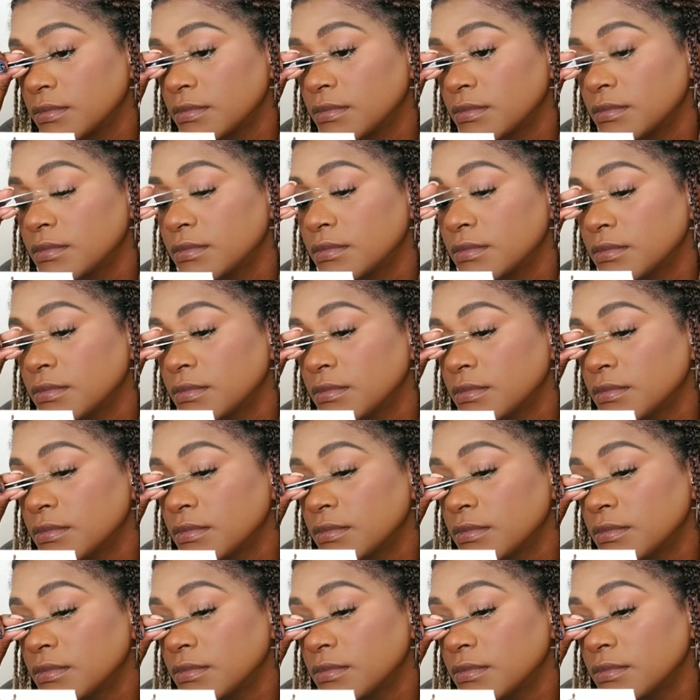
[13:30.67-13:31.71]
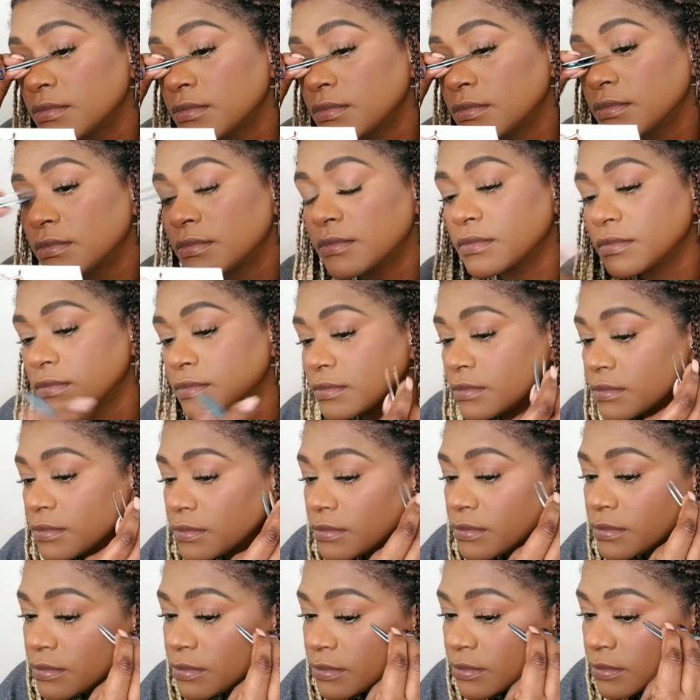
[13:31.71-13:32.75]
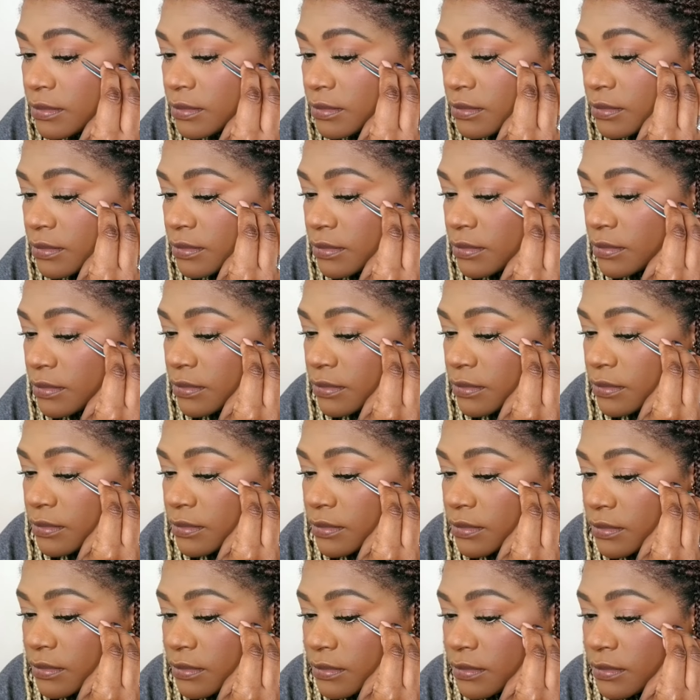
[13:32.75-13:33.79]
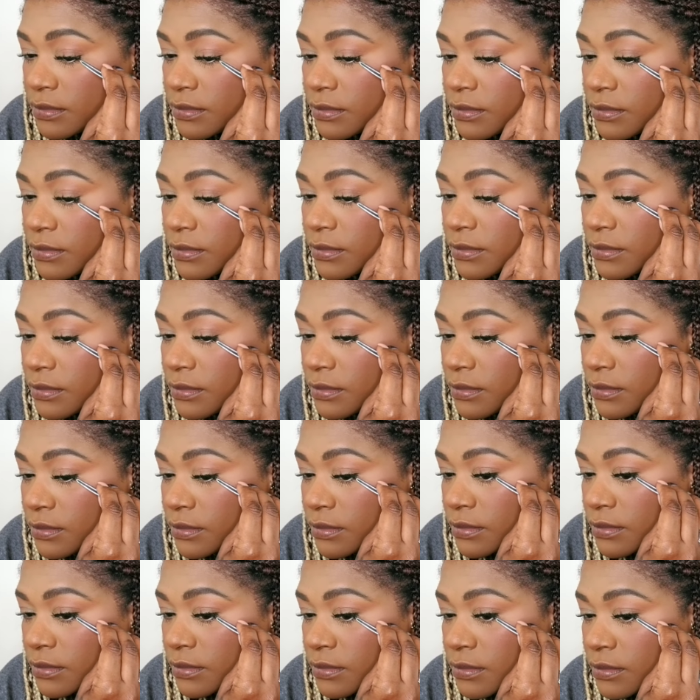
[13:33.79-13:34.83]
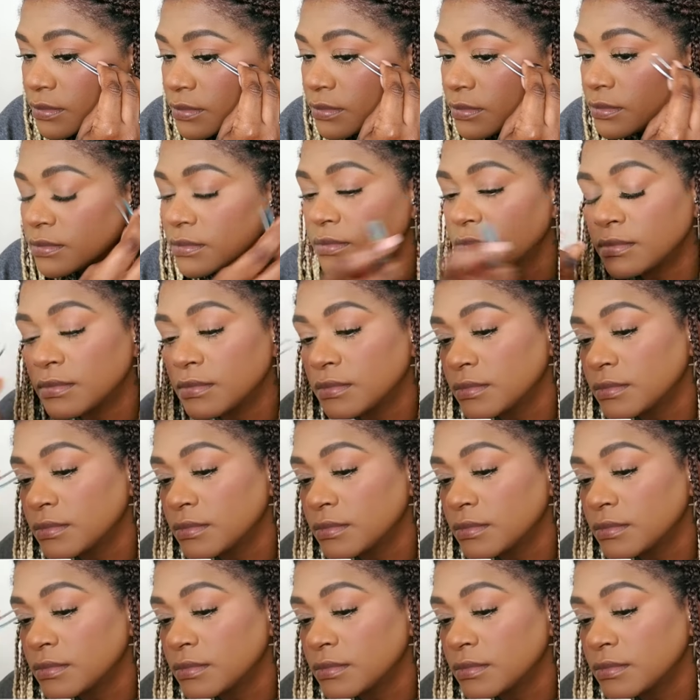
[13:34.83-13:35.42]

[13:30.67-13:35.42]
(silence)